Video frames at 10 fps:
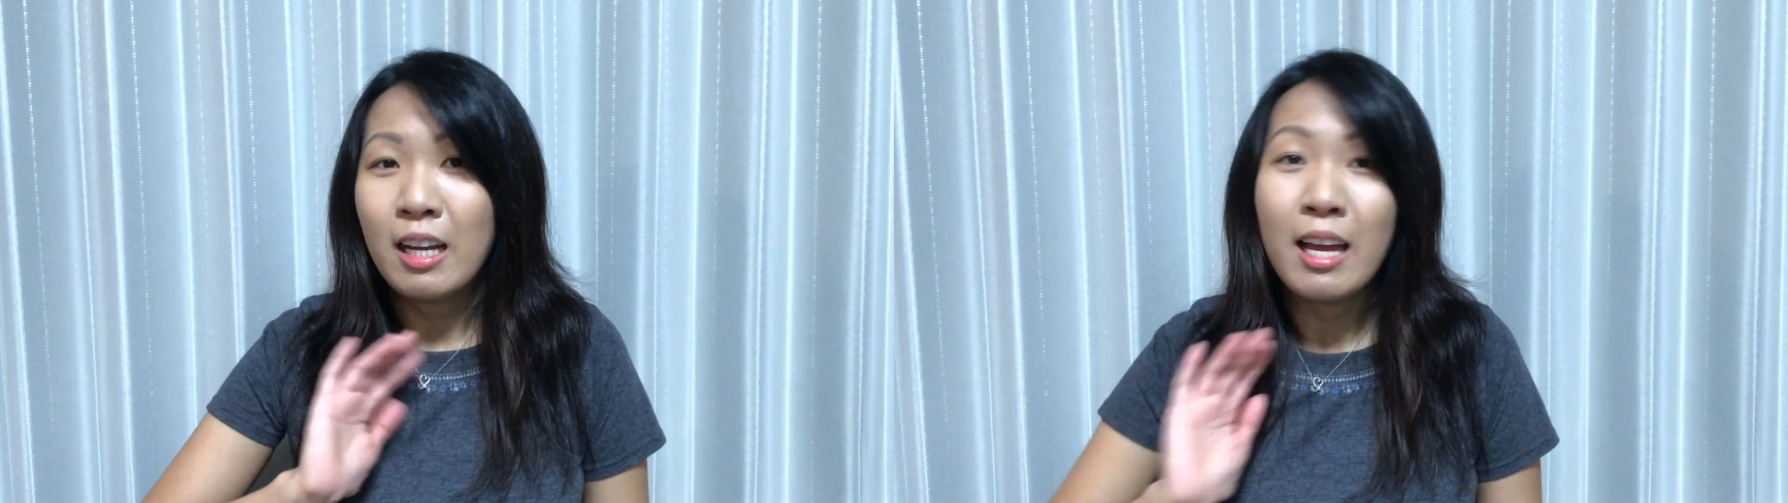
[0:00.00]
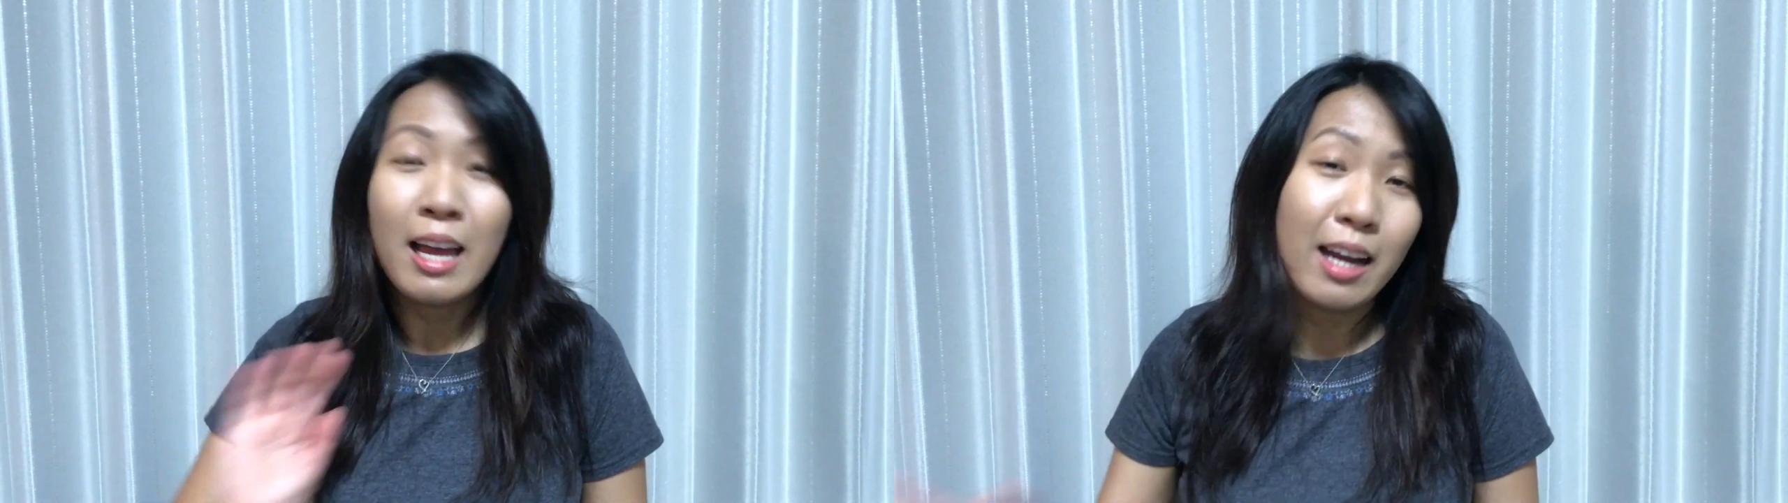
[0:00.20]

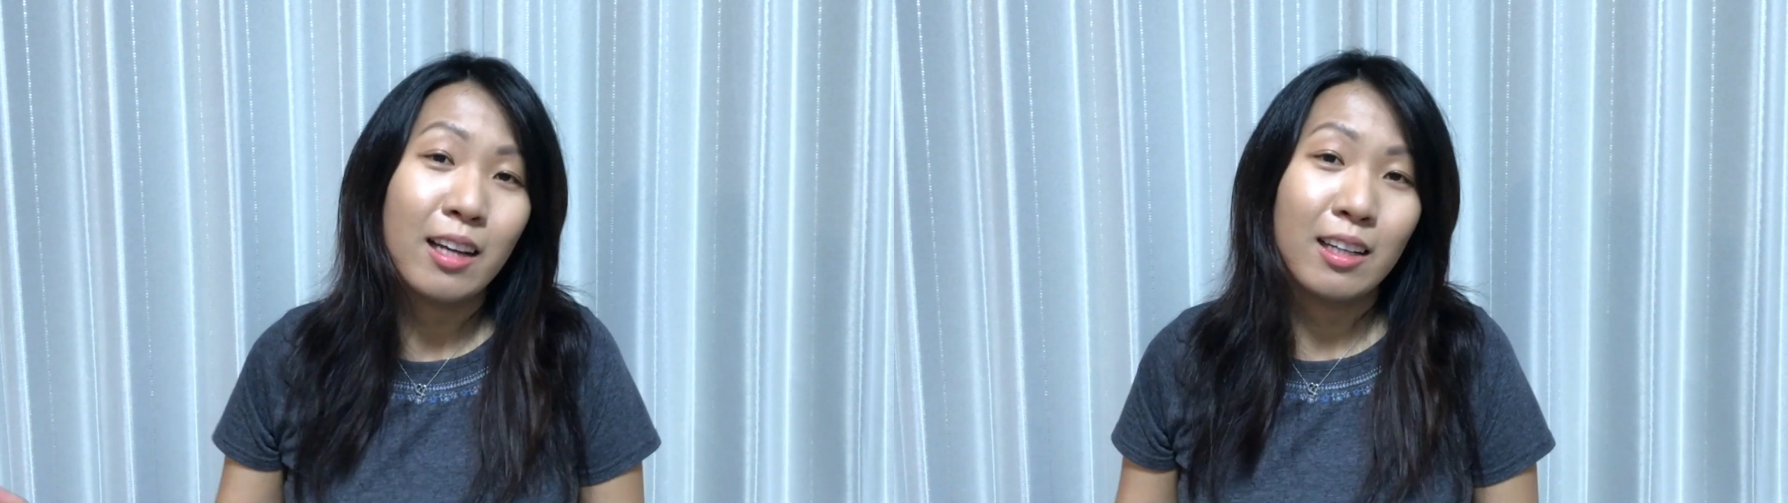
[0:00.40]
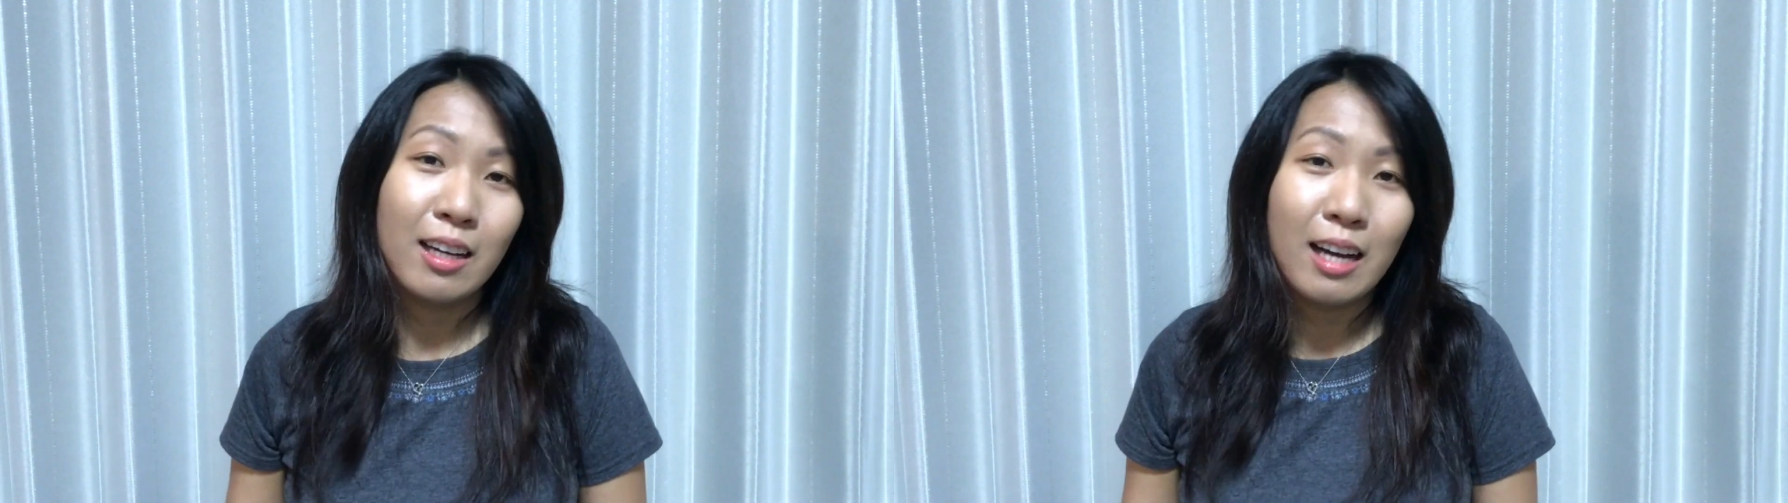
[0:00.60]
the
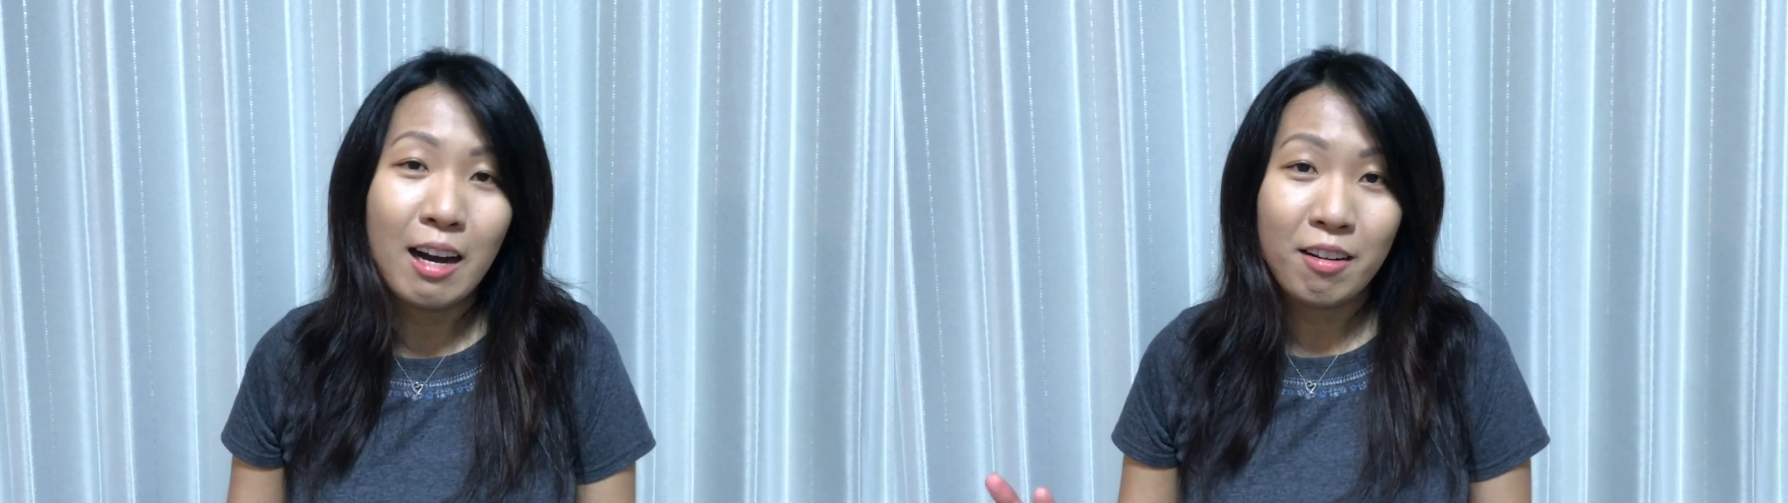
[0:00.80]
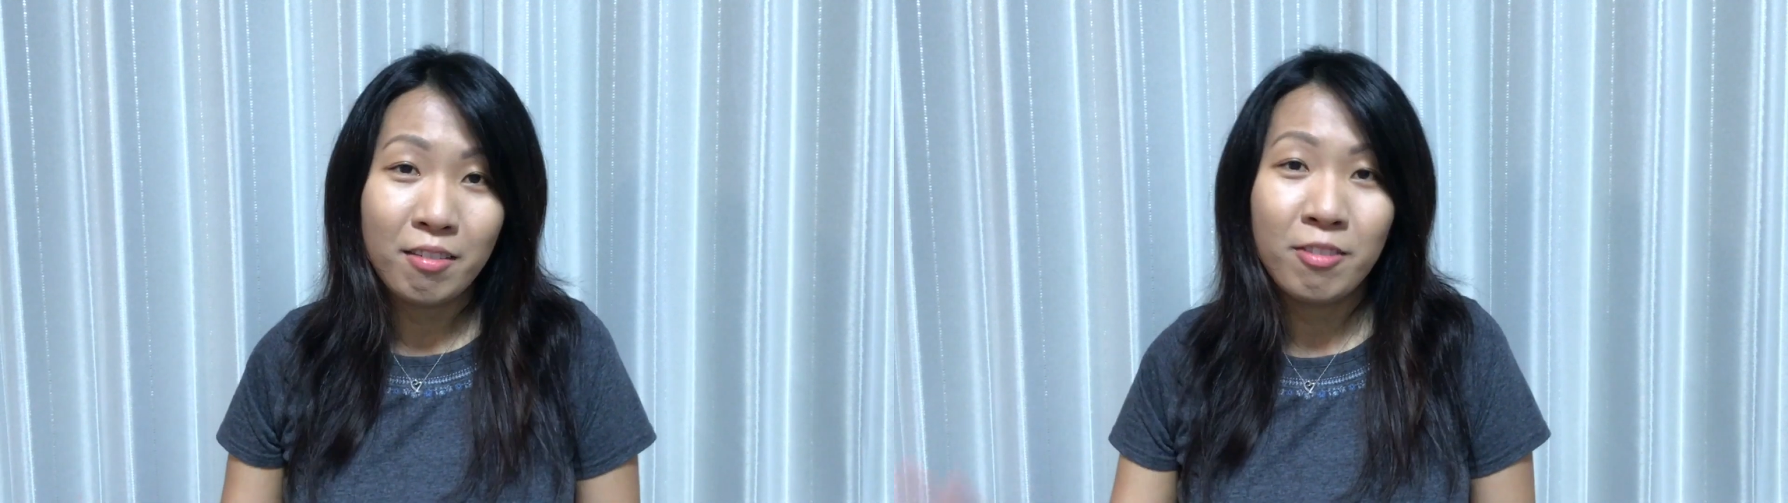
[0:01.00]
heck
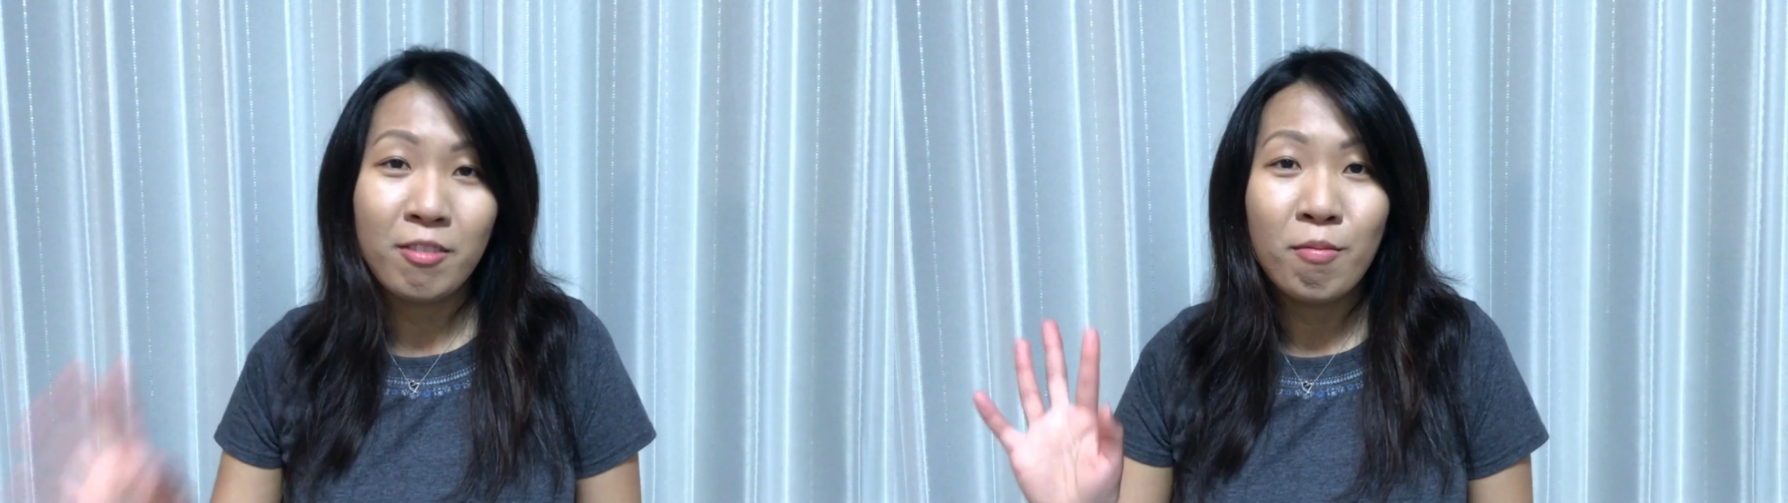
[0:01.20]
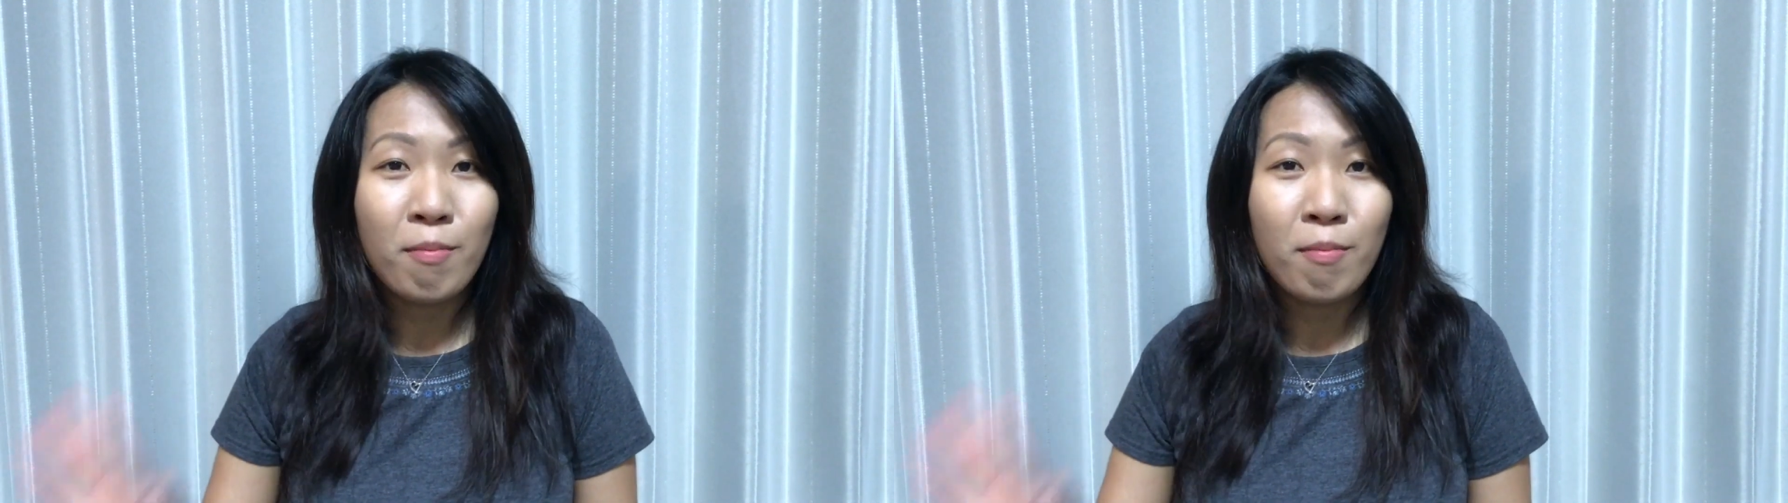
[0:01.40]
out of